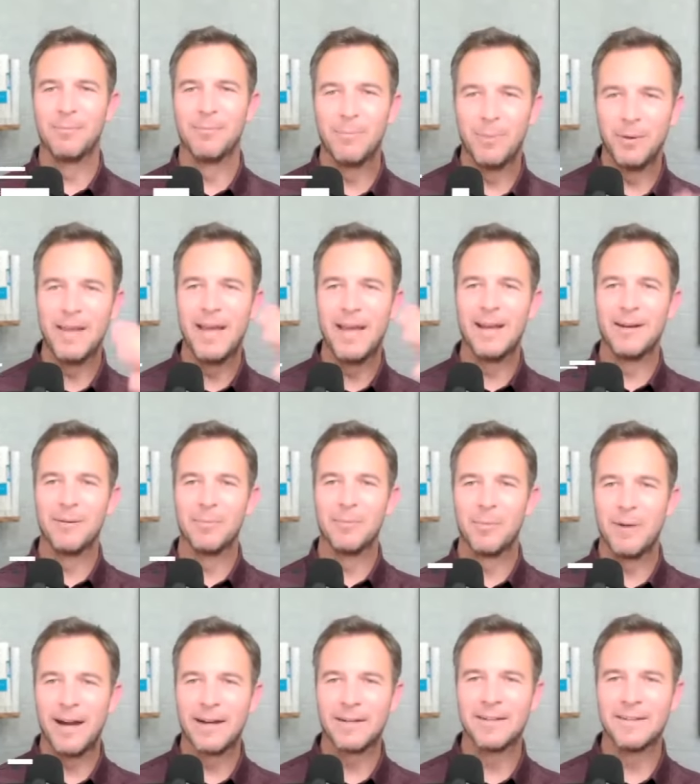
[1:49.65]
put that into
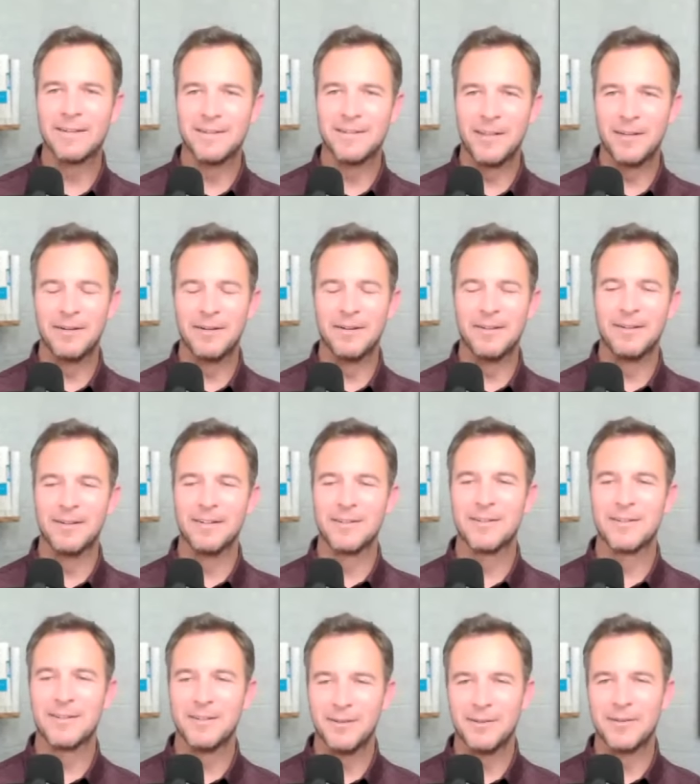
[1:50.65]
practice in other
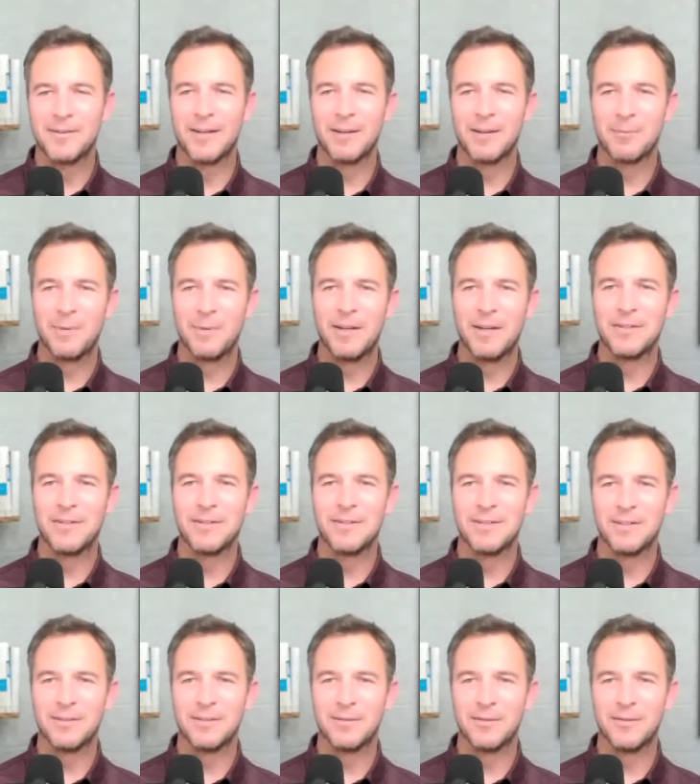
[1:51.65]
areas too, it's like patience
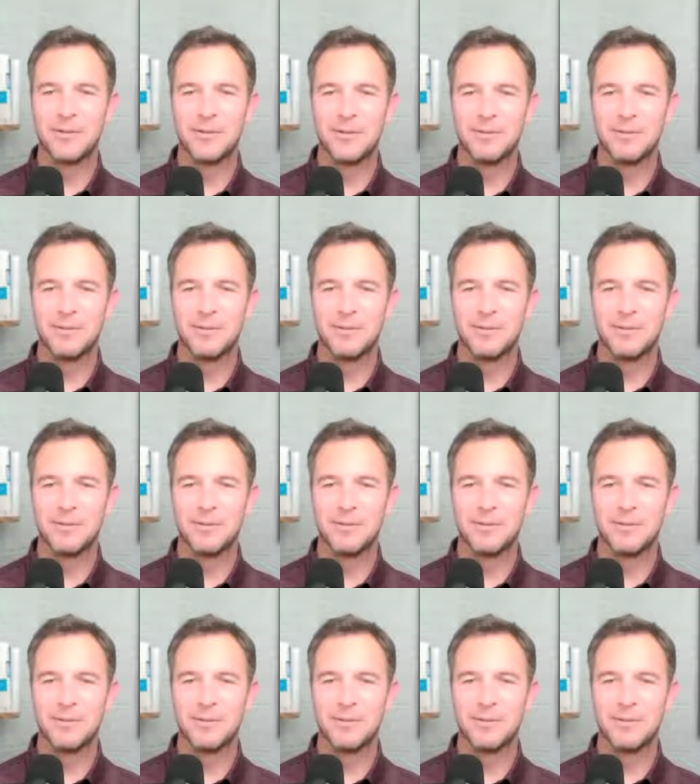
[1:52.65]
is a virtue